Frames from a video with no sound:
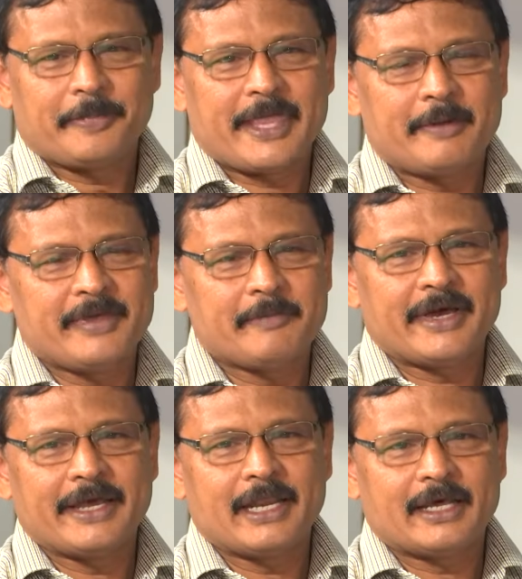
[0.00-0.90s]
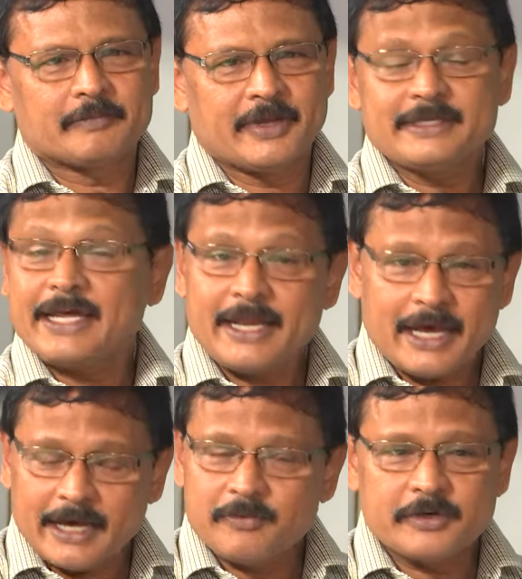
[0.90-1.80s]
they have been by and large placed, and
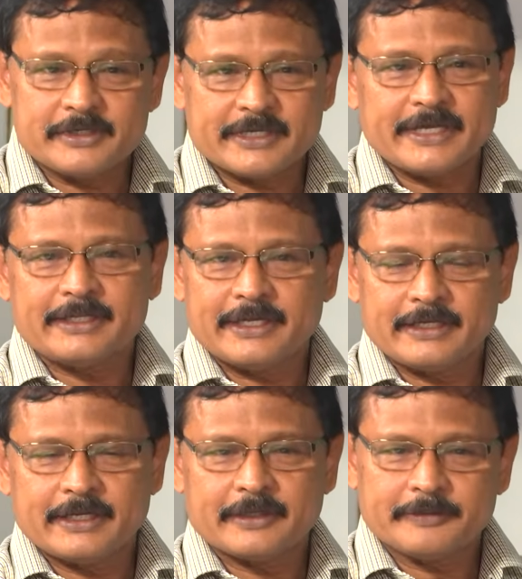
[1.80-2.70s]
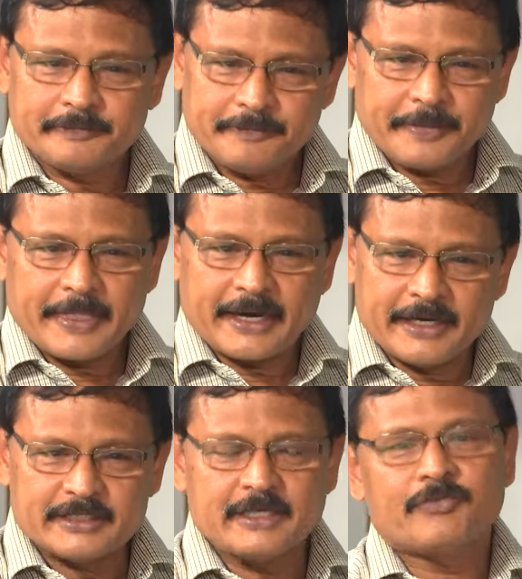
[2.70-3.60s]
I would say that the
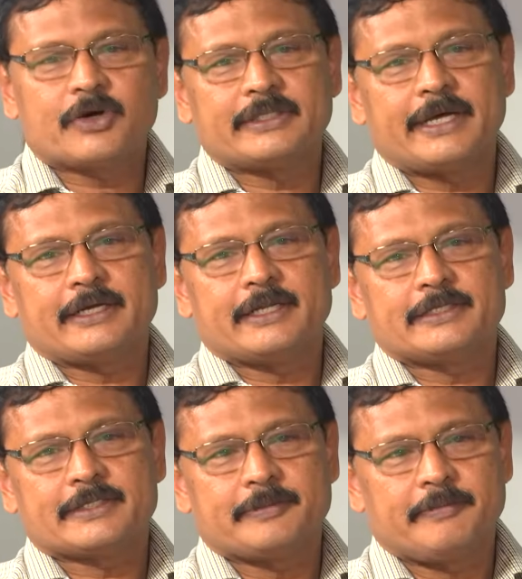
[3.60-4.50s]
reason for that is